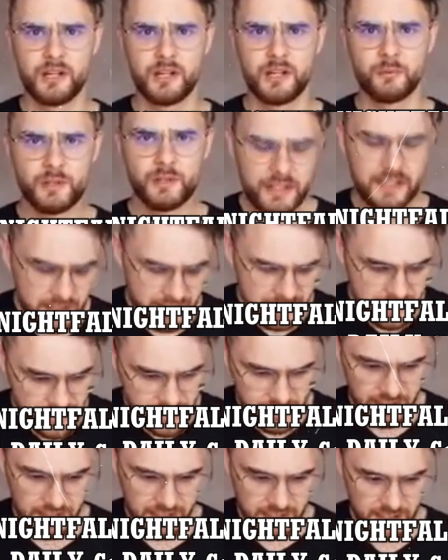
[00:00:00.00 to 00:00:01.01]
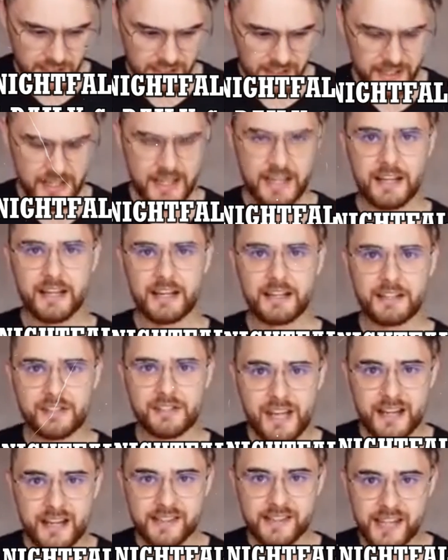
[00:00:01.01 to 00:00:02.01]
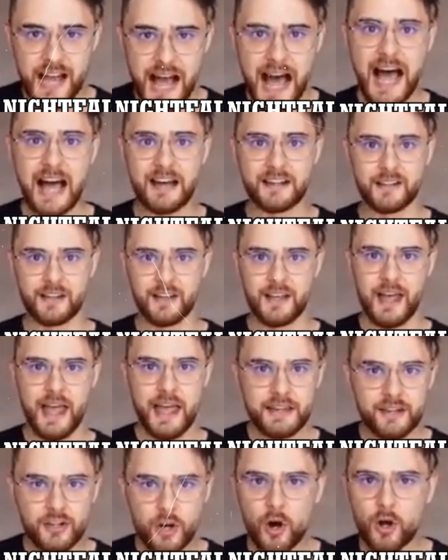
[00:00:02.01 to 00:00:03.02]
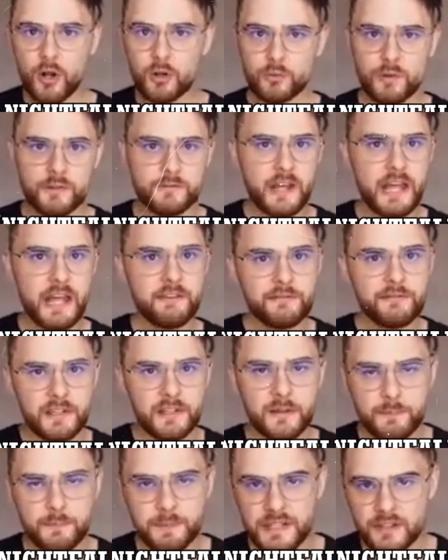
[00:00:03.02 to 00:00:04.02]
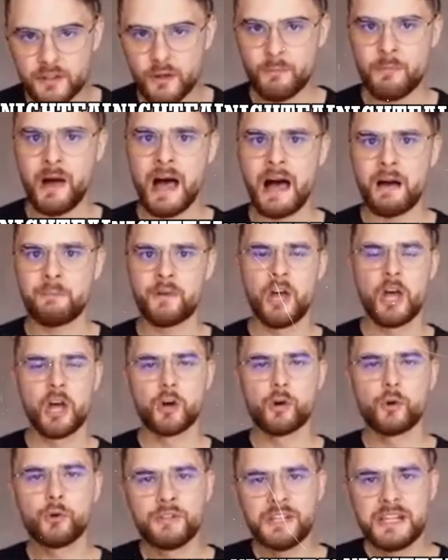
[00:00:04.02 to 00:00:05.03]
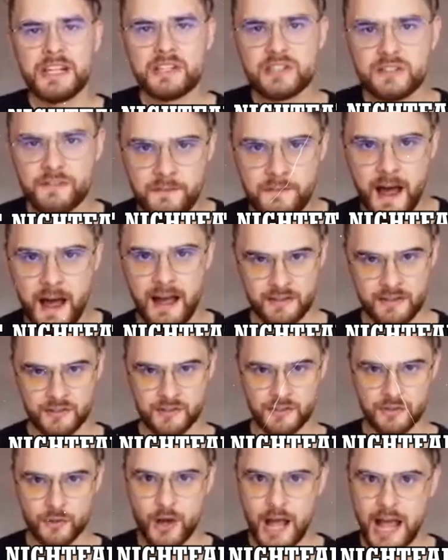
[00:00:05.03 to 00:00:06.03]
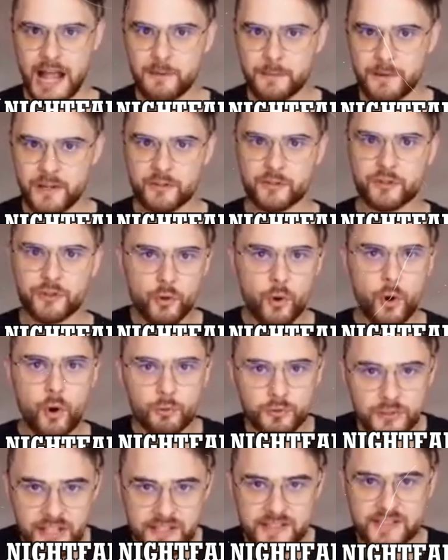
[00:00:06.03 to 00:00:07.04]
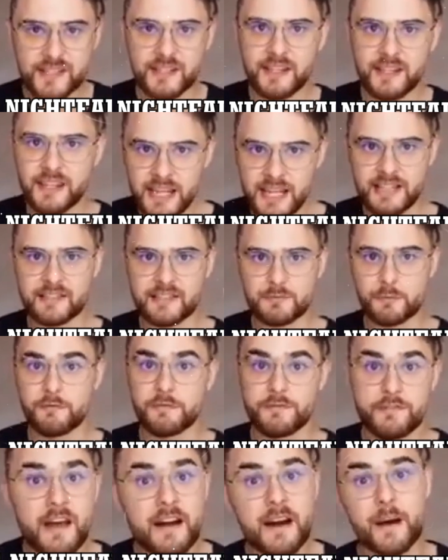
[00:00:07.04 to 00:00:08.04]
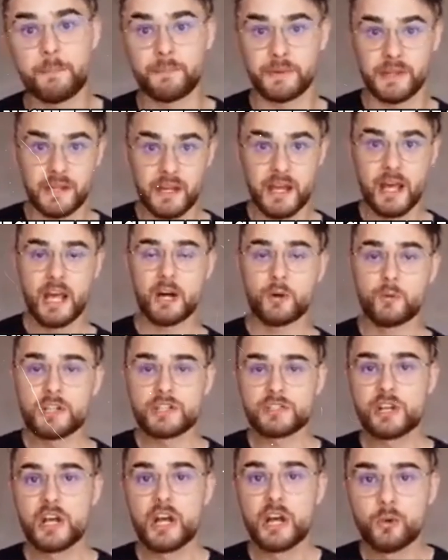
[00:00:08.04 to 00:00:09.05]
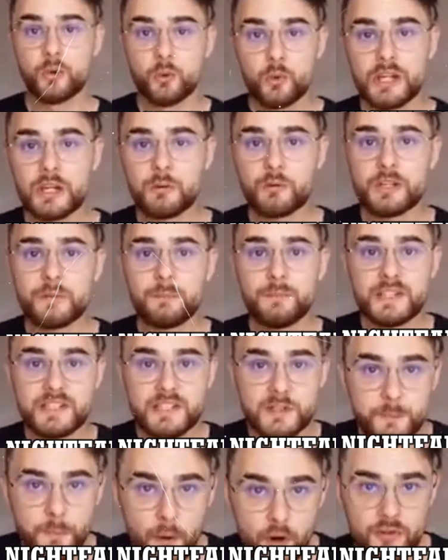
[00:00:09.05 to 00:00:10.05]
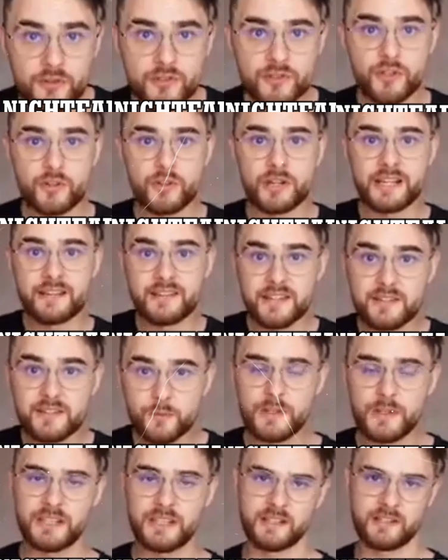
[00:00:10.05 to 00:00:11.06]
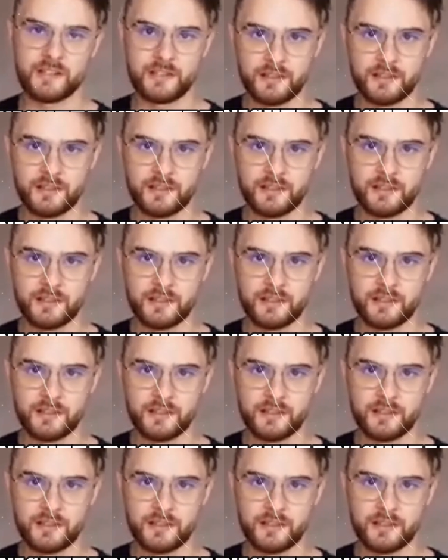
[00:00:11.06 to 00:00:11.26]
We literally just had a call with a Filipino mom who needs funds to help her two autistic kids with therapy, which we will be sponsoring this week.